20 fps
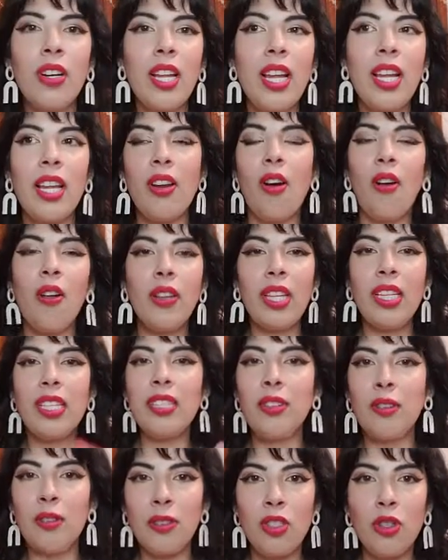in all these
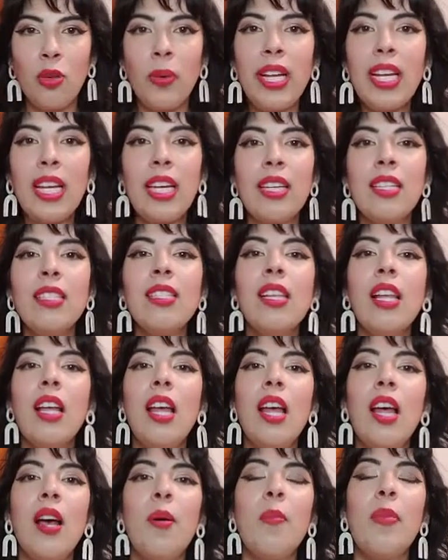little trinkets.
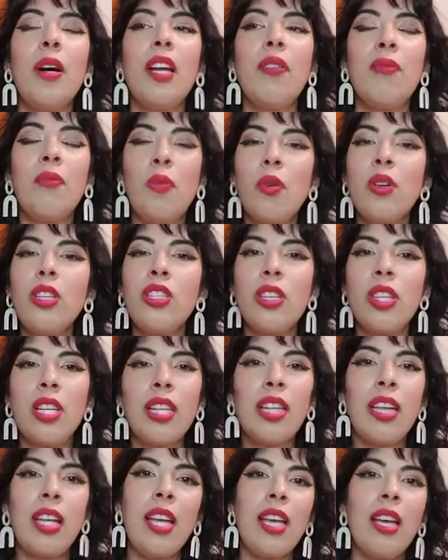But
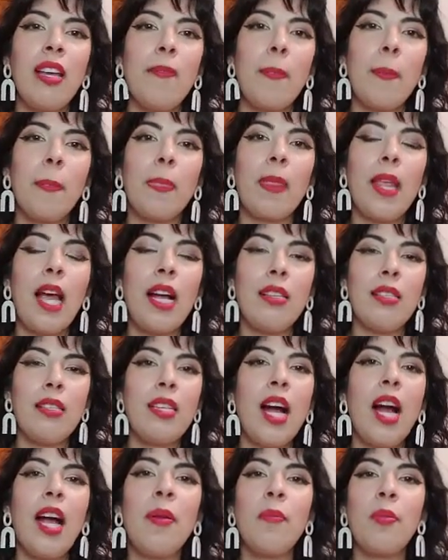unfortunately, as
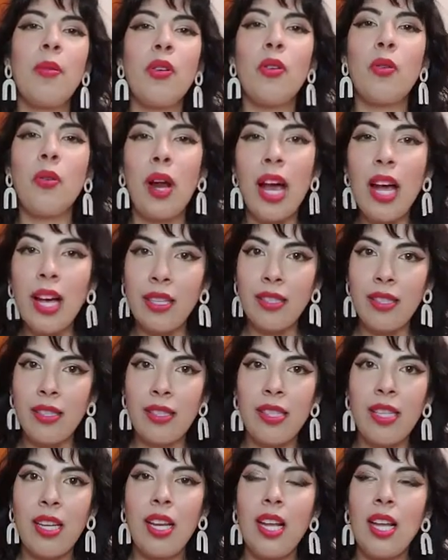time
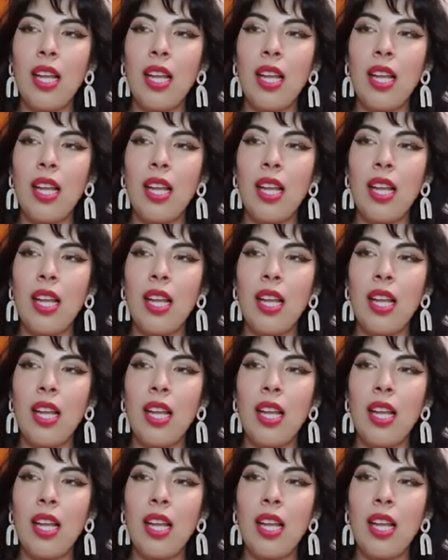progressed,